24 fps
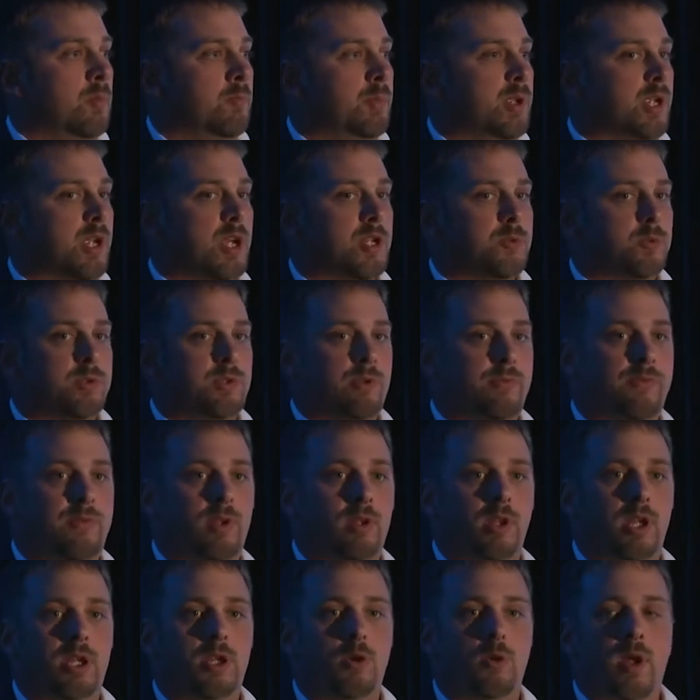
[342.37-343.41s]
Because when you
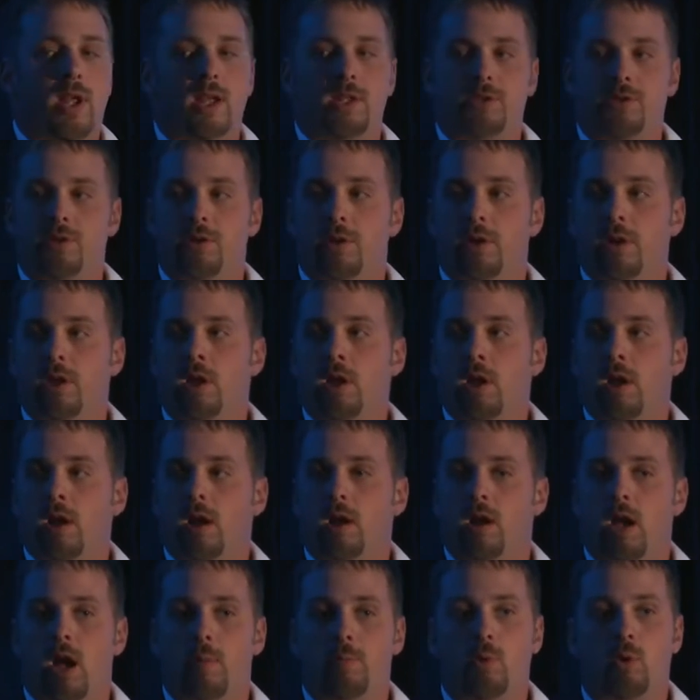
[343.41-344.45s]
feel like you answered
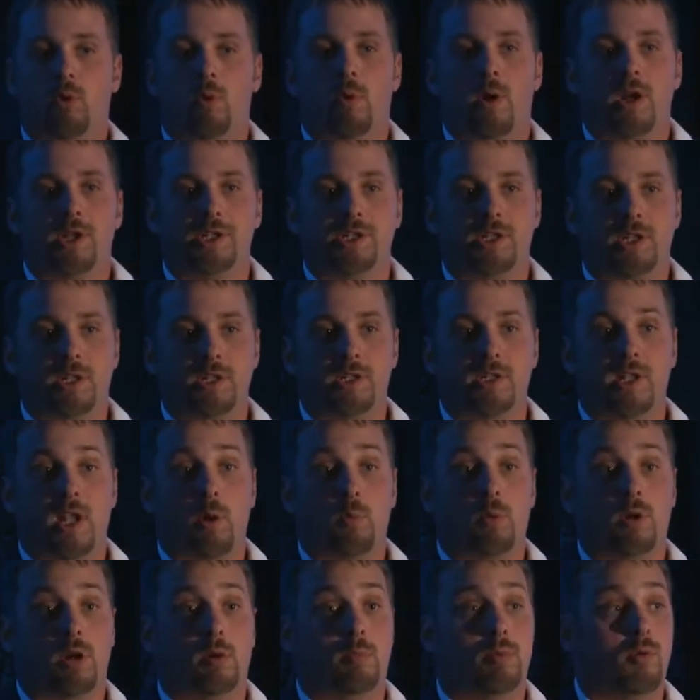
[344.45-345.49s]
a couple questions
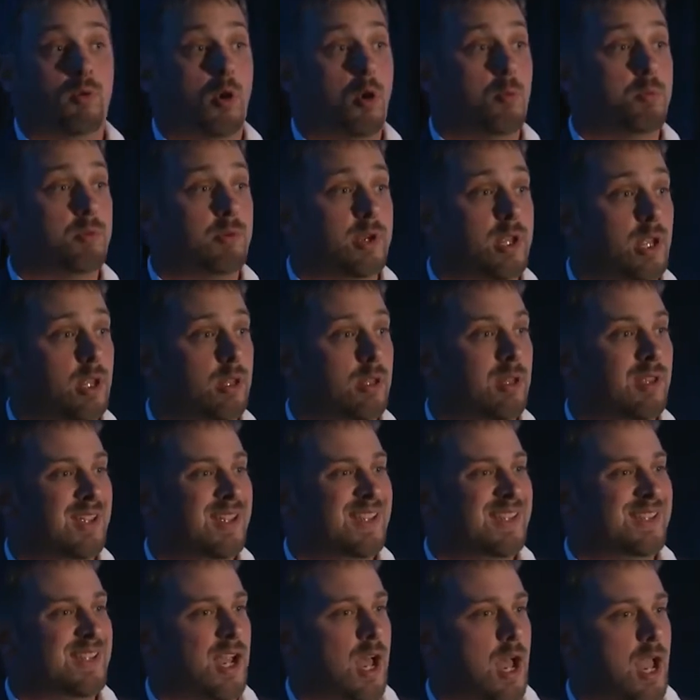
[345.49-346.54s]
that were appropriate,
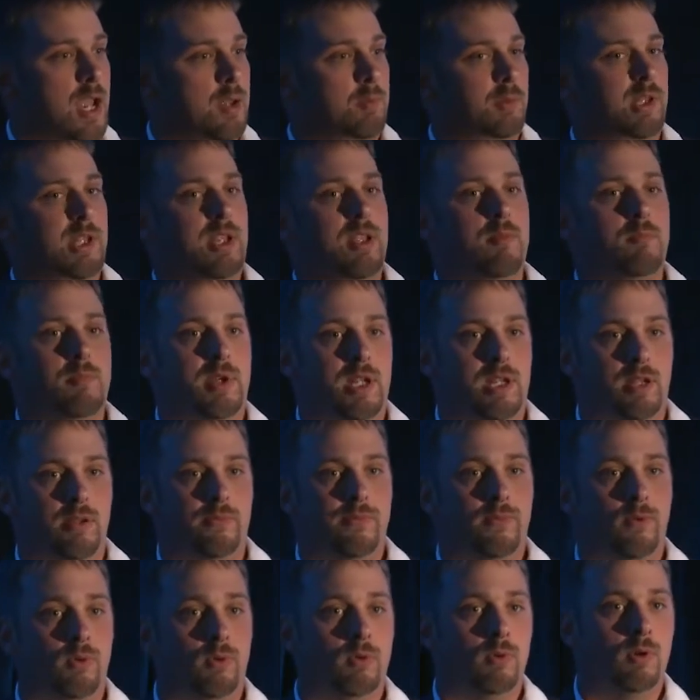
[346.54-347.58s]
timely, and
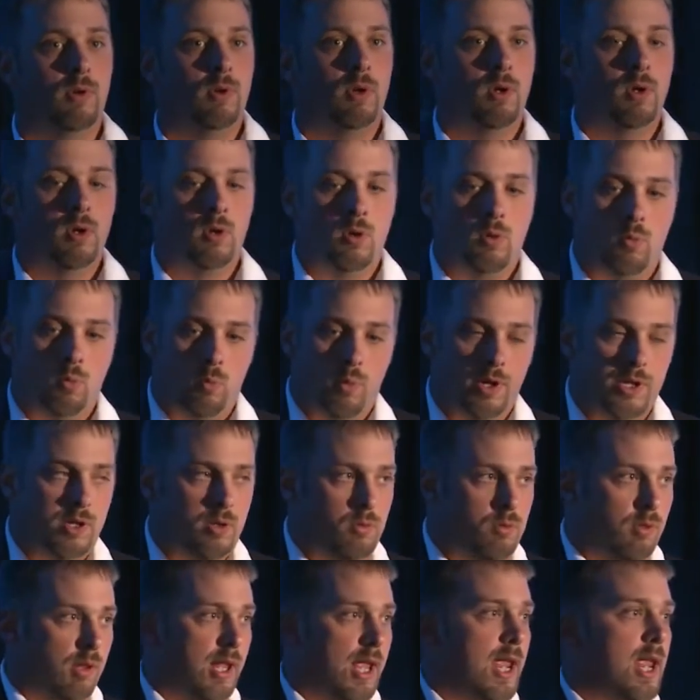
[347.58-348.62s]
meaningful, where
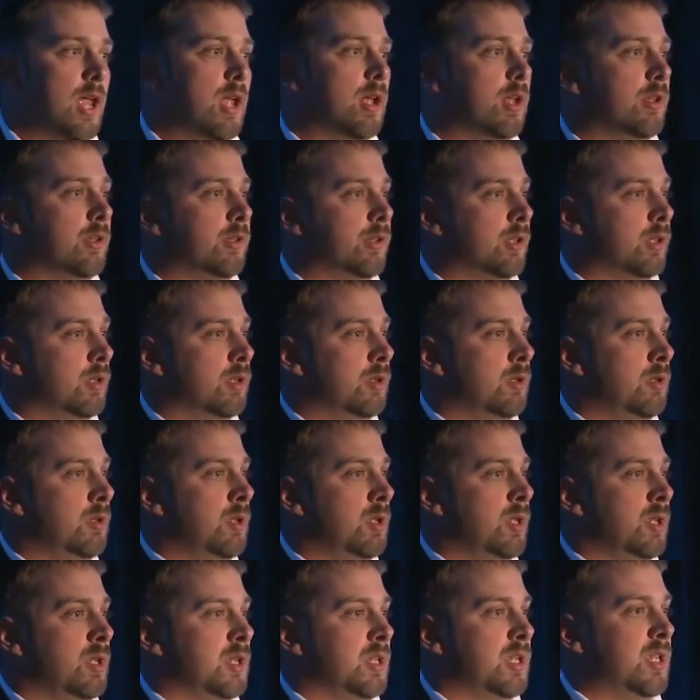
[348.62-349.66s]
you land
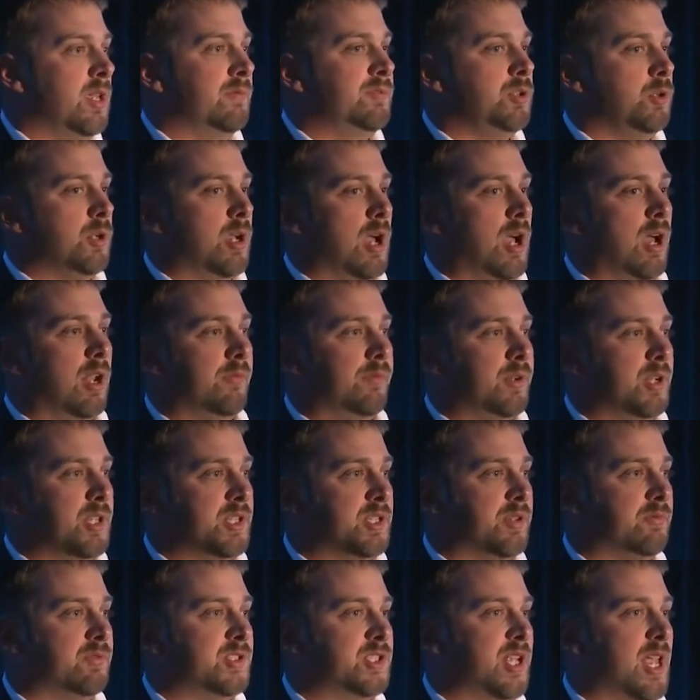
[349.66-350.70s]
gives you
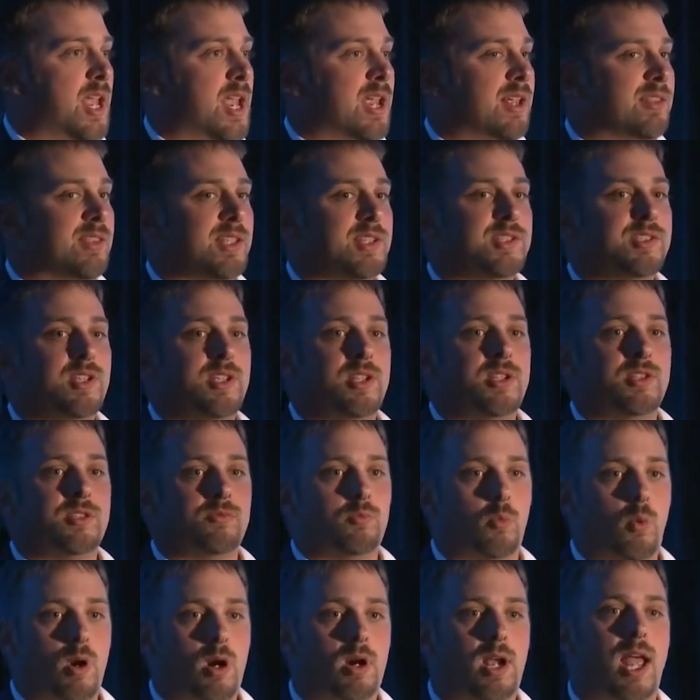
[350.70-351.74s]
confidence of saying, this is
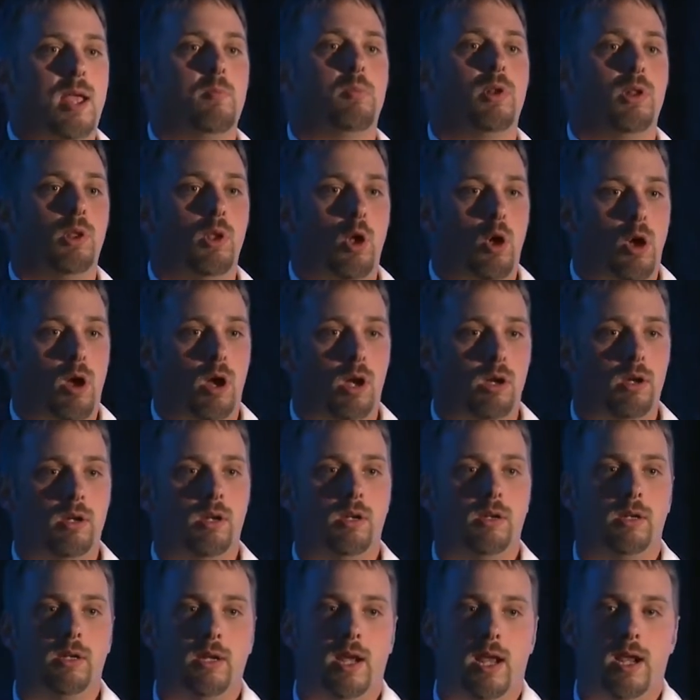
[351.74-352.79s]
where I belong,
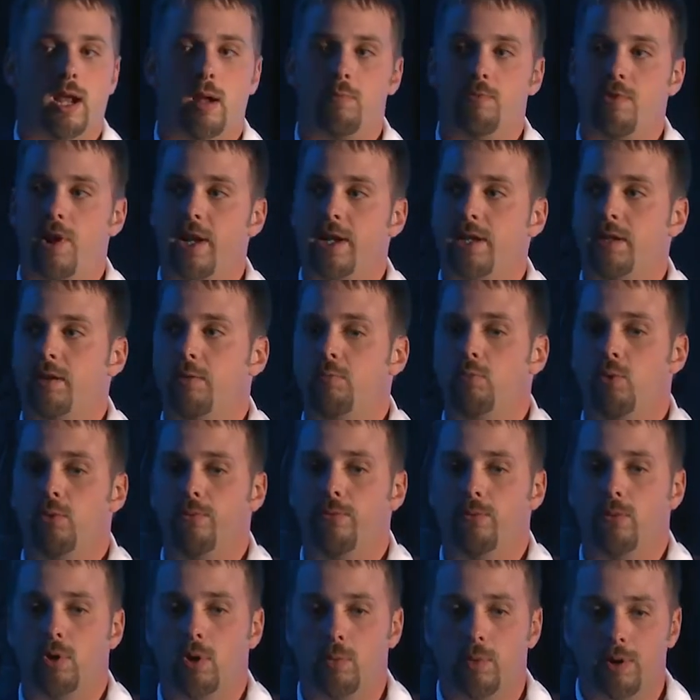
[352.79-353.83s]
and I'm ready to move
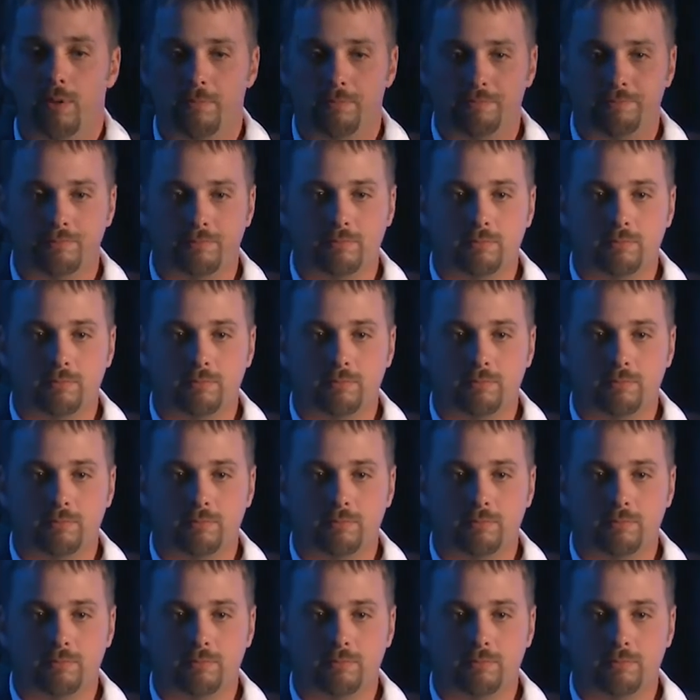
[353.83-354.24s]
forward.